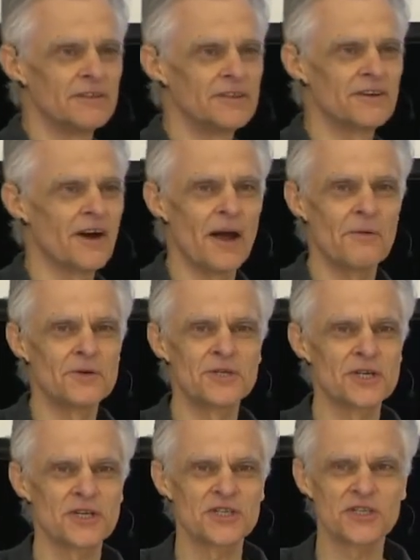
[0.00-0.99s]
You know, it was
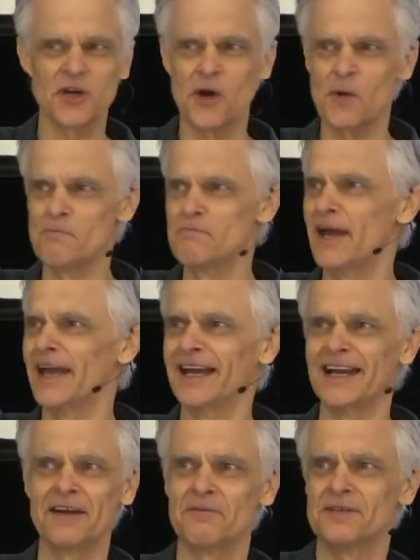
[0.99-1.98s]
just so big,
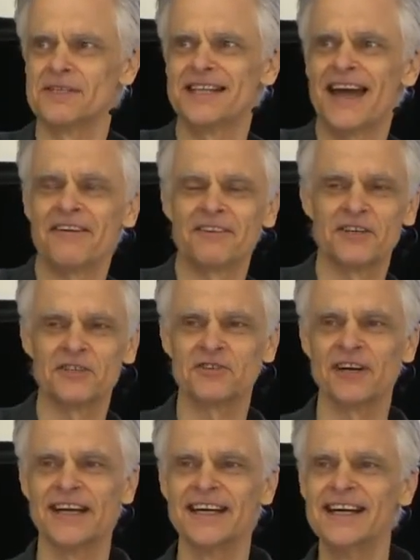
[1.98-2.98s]
and it was there in the
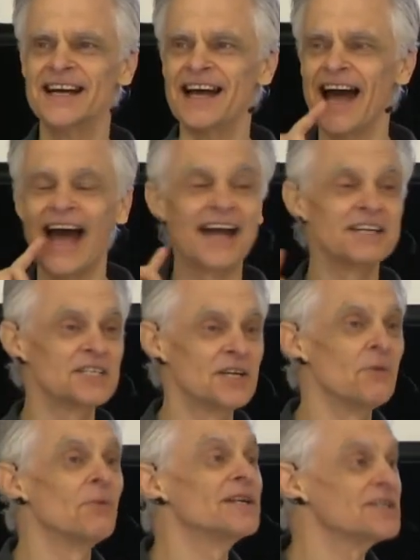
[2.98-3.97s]
tree, and she
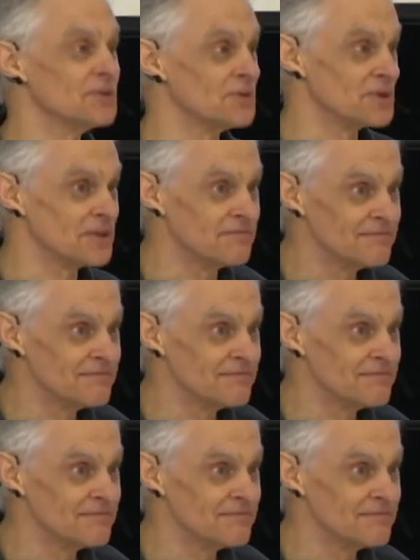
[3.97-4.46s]
whistled.